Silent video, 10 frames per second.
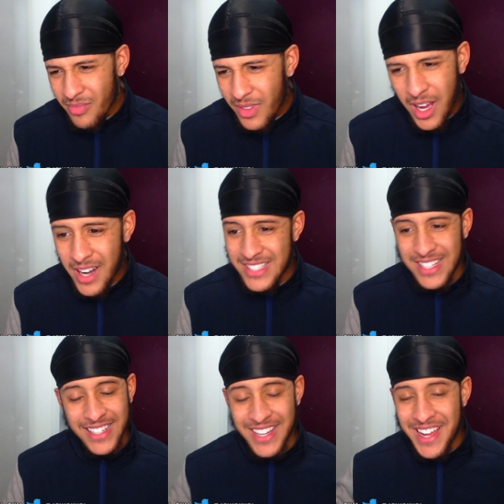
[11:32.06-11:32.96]

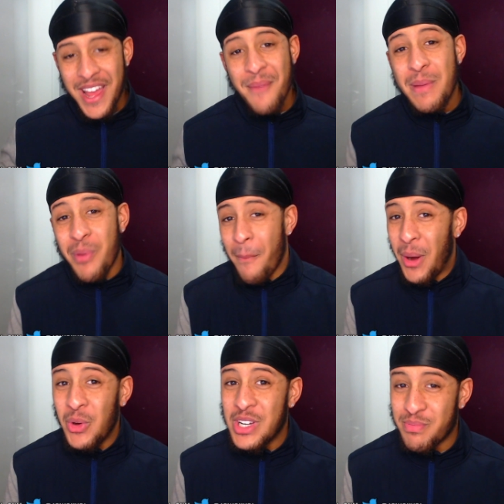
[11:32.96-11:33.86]
Honestly, people,
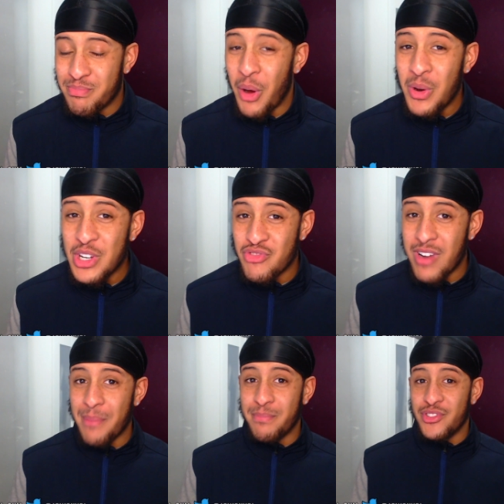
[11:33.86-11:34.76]
Polish
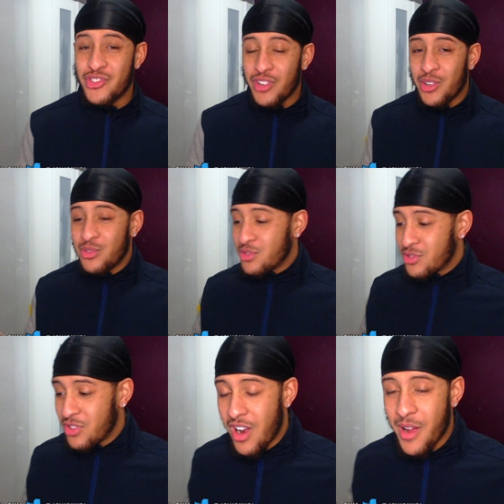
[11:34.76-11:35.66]
rap, drill,
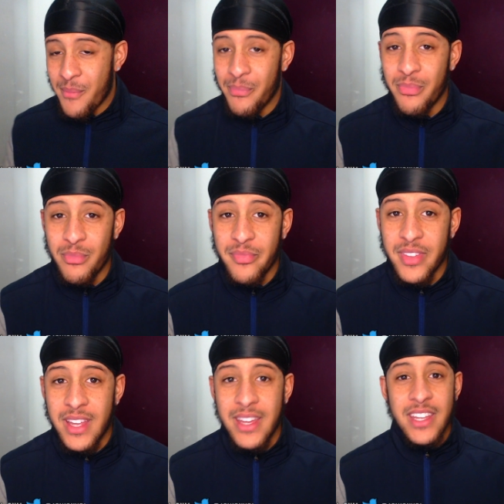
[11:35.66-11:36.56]
grime.
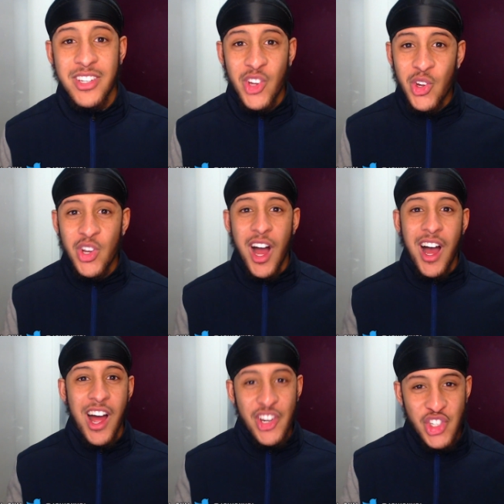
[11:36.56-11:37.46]
You lot
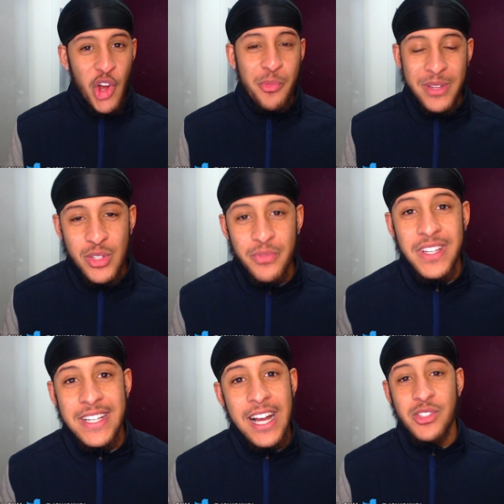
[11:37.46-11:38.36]
are showing me
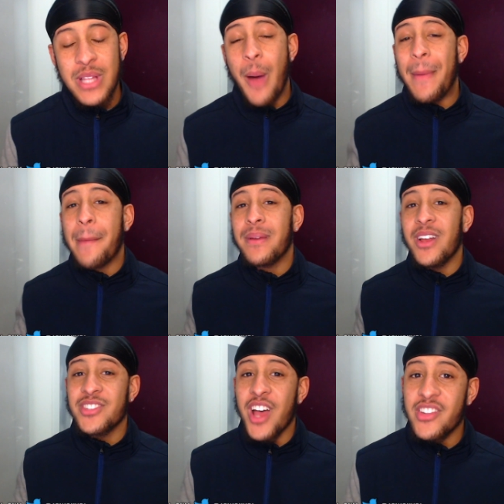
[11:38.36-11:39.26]
something else now. I'm happy I
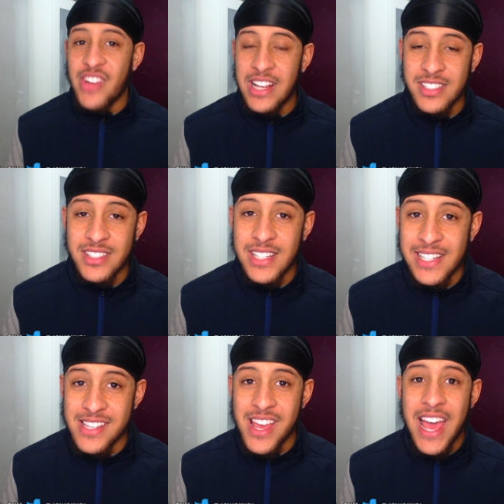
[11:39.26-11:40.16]
started reacting to
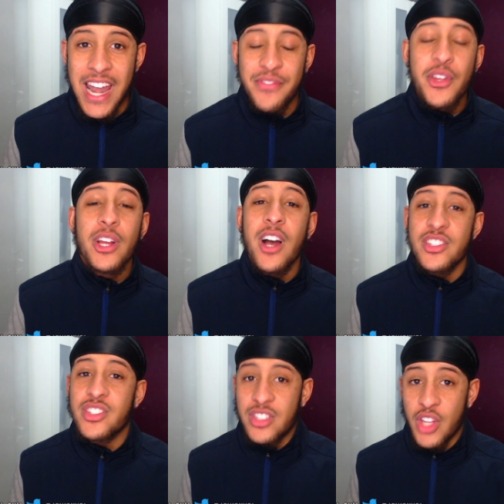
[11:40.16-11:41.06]
this. And if you
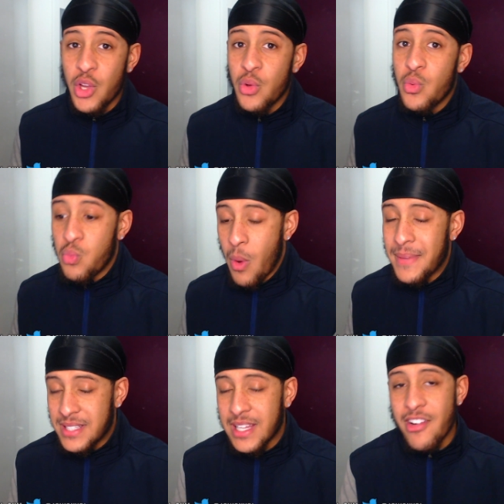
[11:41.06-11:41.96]
guys do want me
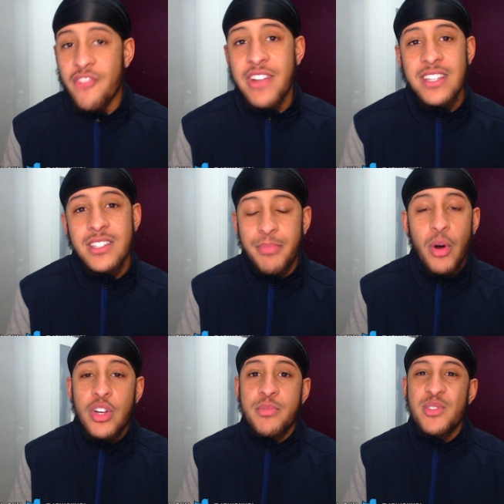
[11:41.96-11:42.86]
to carry on reacting to
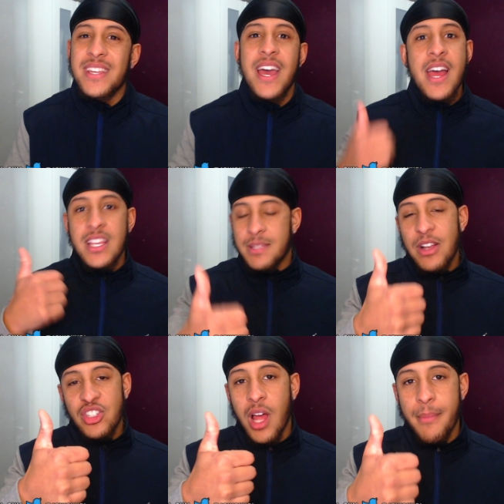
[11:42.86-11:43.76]
Polish music,
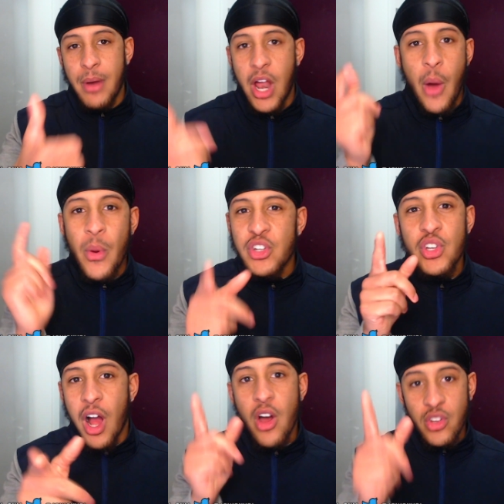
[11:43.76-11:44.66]
smash the like button. I want you
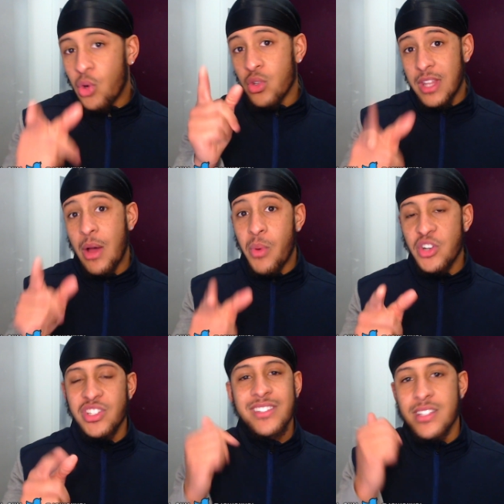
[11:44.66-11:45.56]
lot, all that are
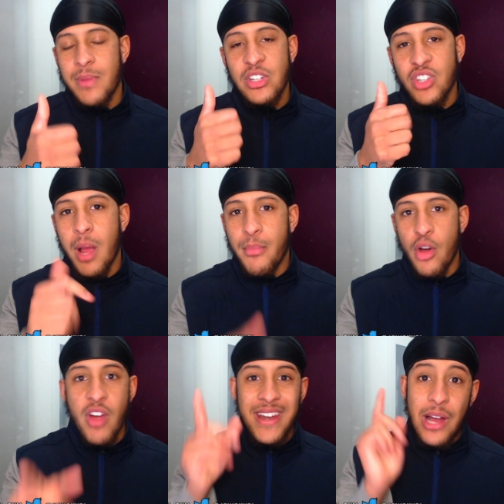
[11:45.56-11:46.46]
watching this, to smash the like button
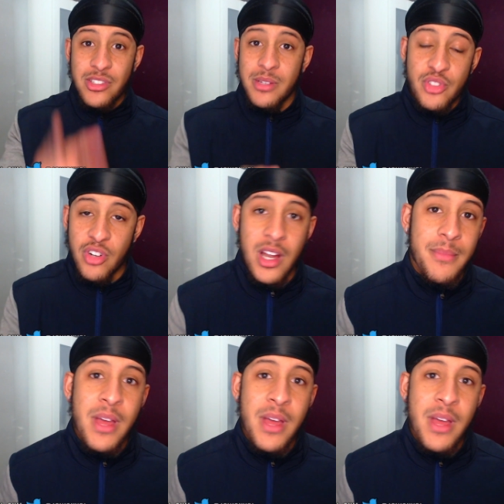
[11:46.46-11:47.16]
right now and subscribe.